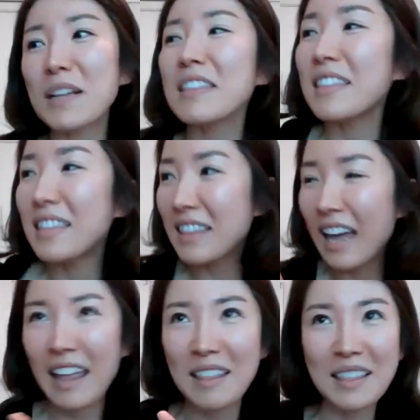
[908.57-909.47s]
But
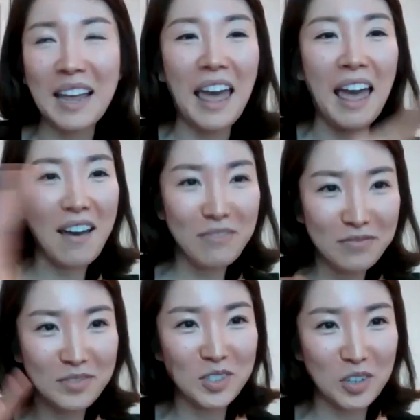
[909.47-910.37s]
then like
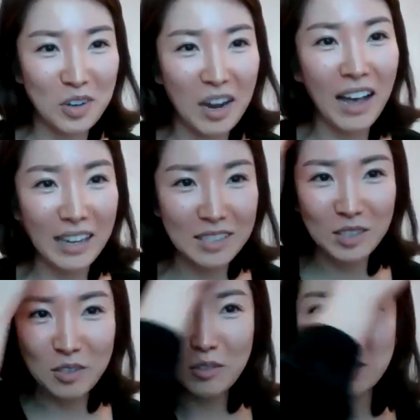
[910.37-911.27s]
after high
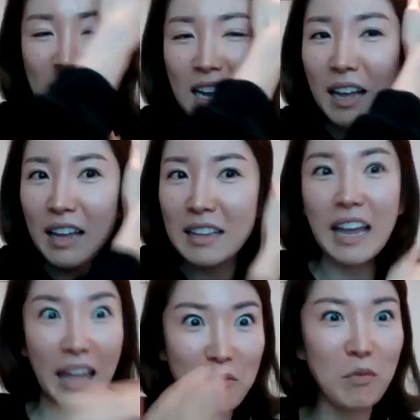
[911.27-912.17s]
school and
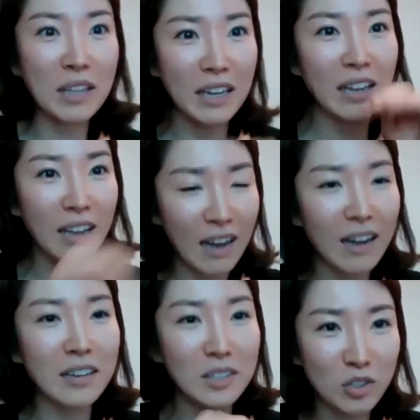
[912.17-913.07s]
like when I
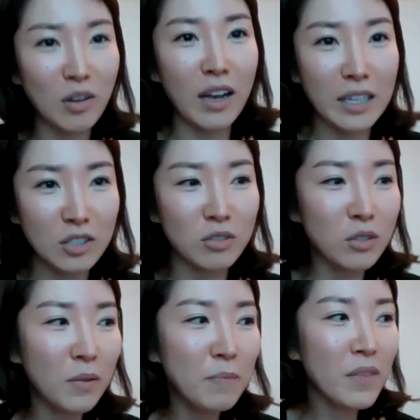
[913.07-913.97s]
got into high
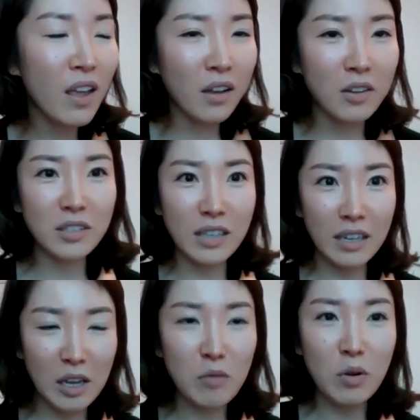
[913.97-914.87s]
school, because
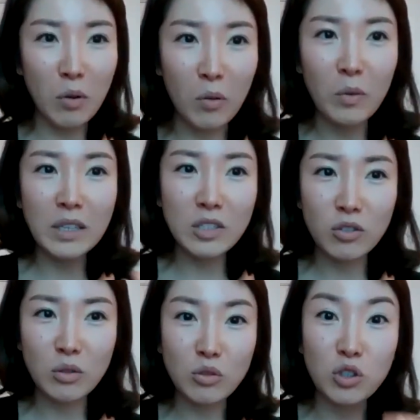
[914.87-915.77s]
like they were always,
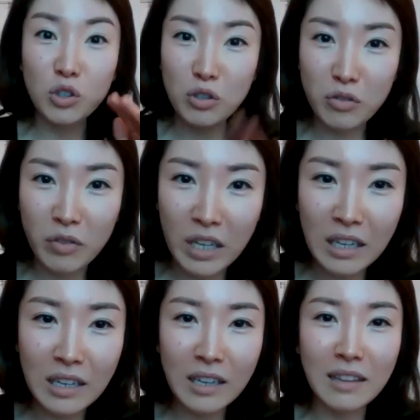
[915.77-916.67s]
you know,
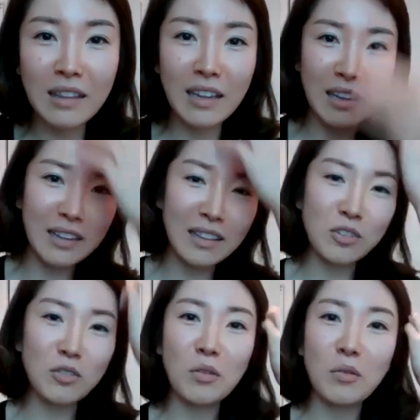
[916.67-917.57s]
jury and then,
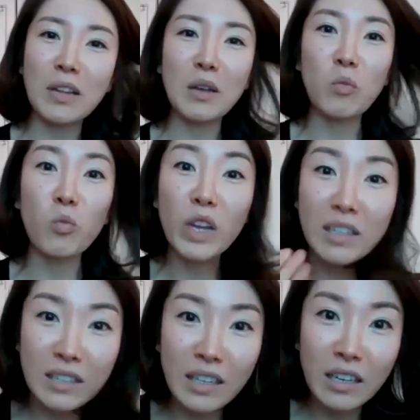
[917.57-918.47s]
you know, like
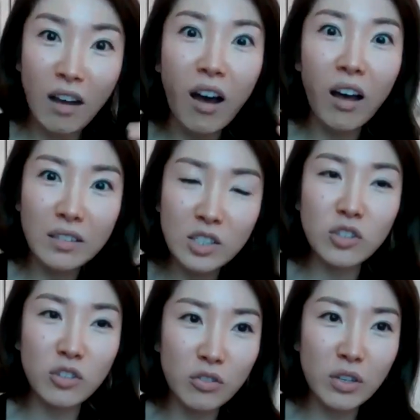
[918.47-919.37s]
weekly con
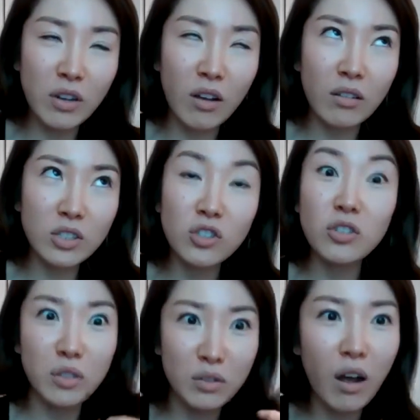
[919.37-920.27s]
student uh,
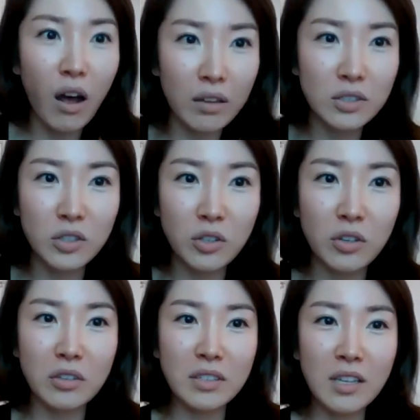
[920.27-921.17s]
student
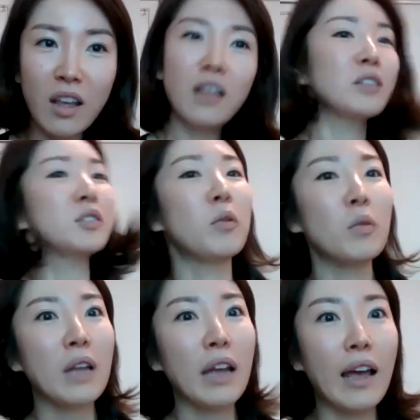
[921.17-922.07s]
concert. So
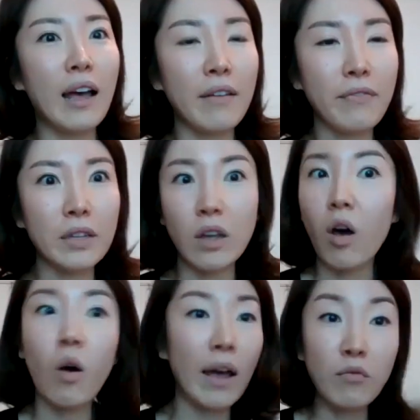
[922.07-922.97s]
like I felt,
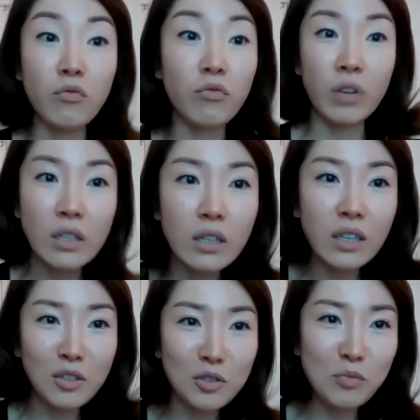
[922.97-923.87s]
oh, I really
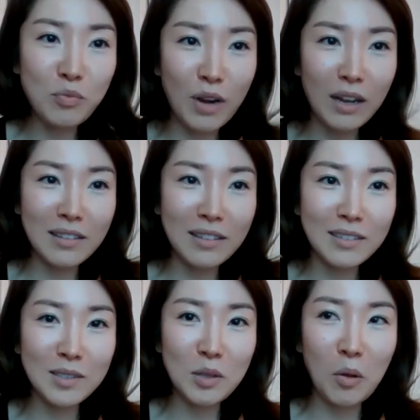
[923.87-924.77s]
need to
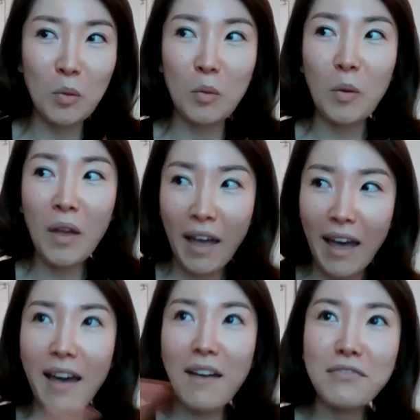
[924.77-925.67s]
practice. So
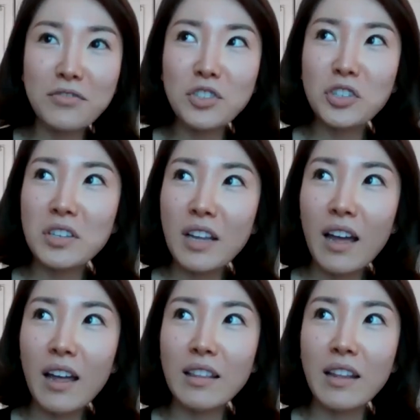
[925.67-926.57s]
after
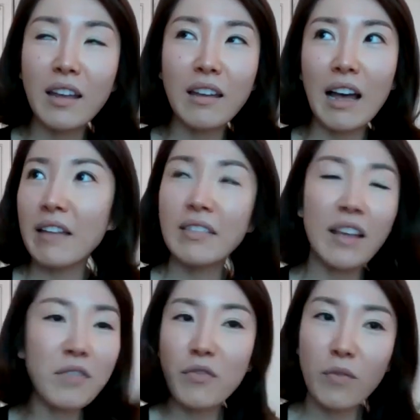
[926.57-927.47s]
that, like I
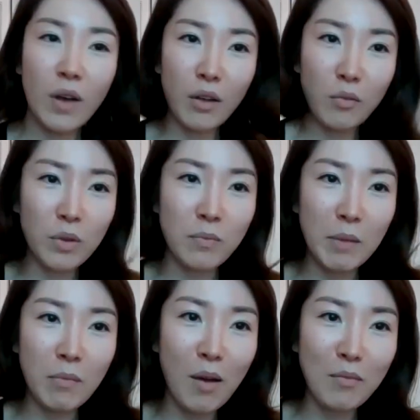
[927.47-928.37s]
never fought with
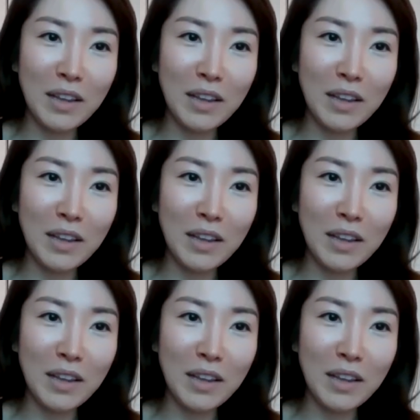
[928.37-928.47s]
my mom.